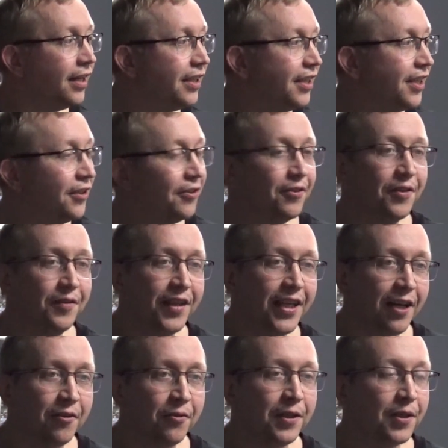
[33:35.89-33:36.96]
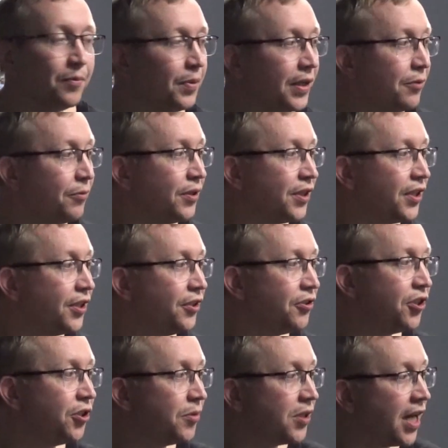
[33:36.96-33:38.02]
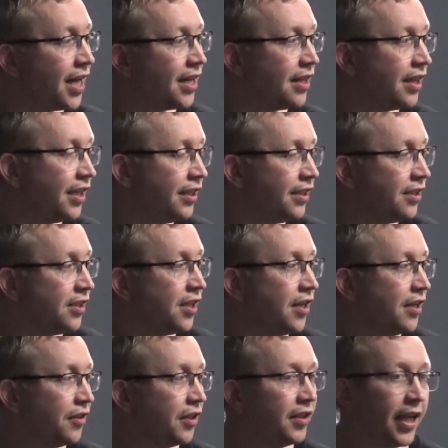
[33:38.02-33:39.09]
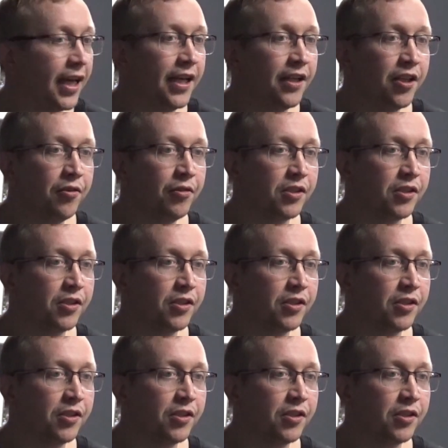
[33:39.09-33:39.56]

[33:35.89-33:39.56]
You know what I mean? How can we compete with the YouTube side of things that they do?